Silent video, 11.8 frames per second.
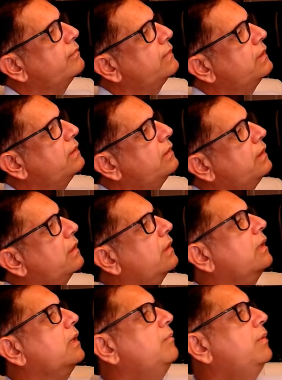
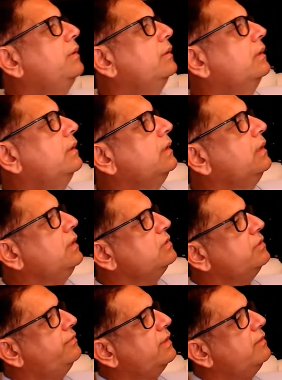Tarakkabun. So
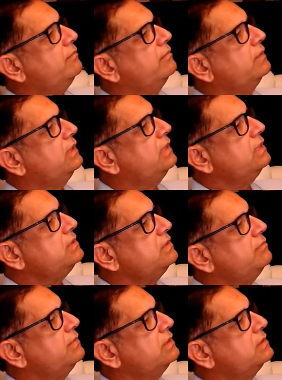from this
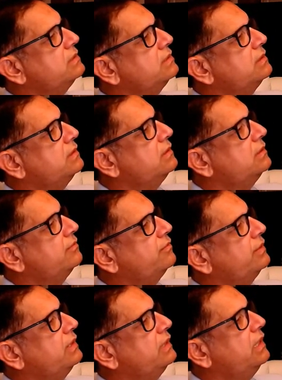Masdar
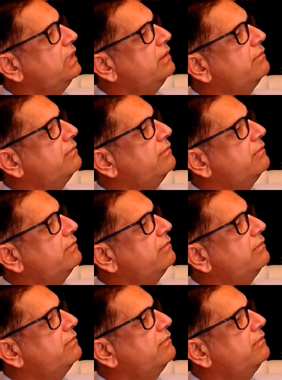we have